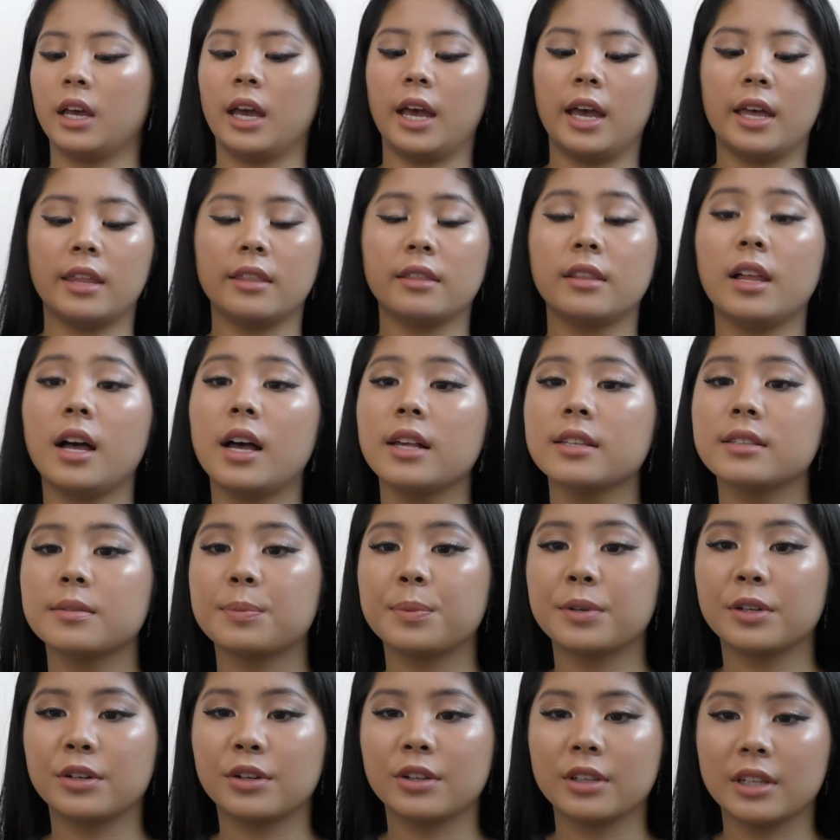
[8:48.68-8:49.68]
And last
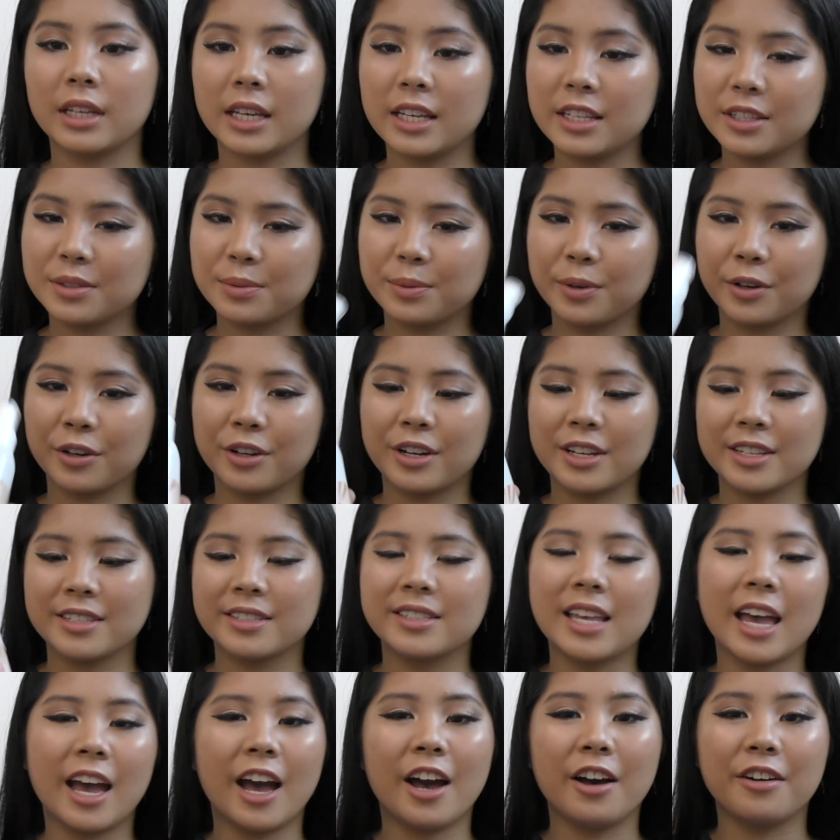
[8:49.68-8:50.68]
but not least, we're going to
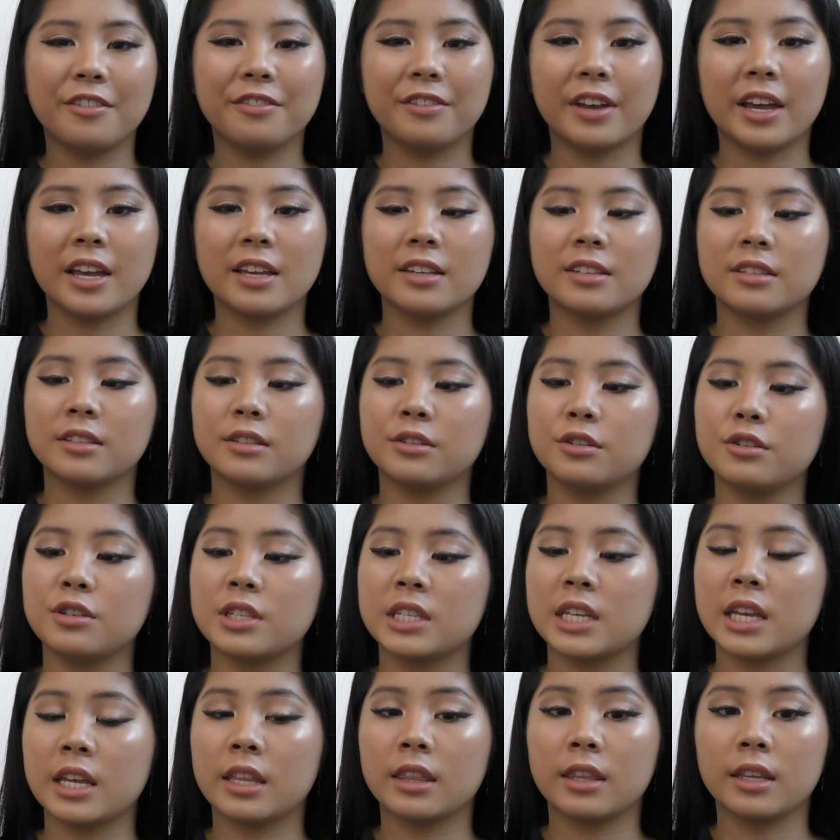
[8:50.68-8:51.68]
set our face
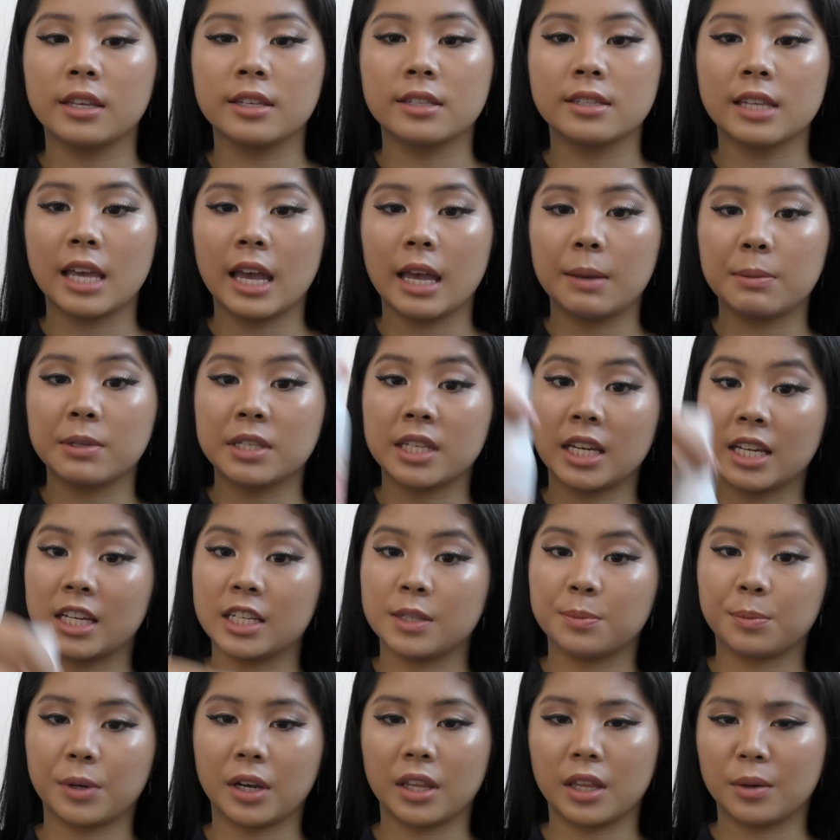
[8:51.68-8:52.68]
using the same setting
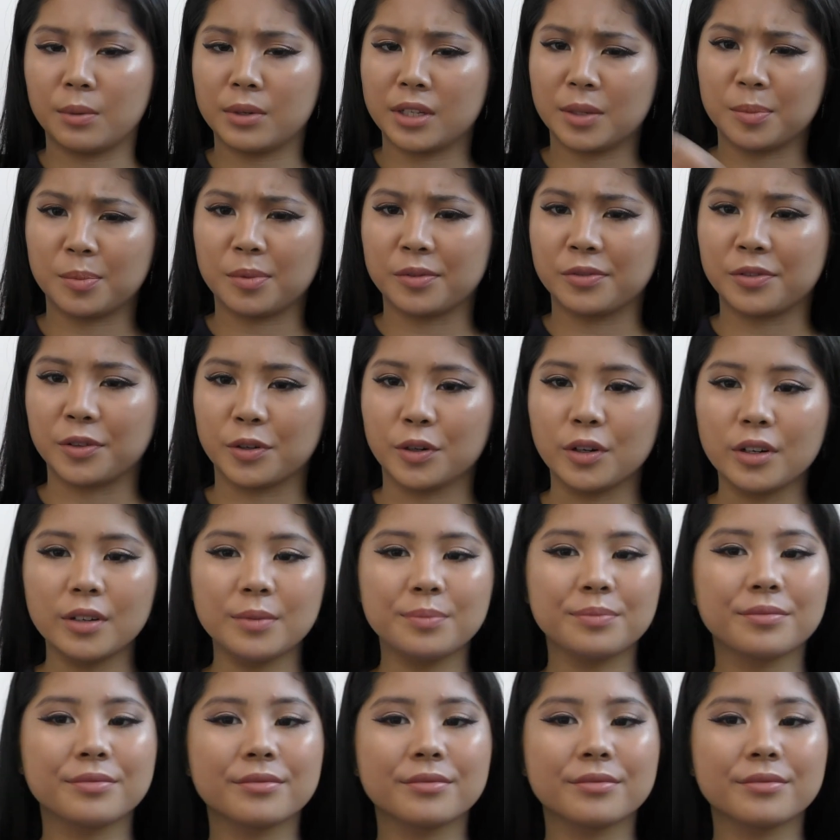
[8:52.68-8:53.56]
spray that we did before.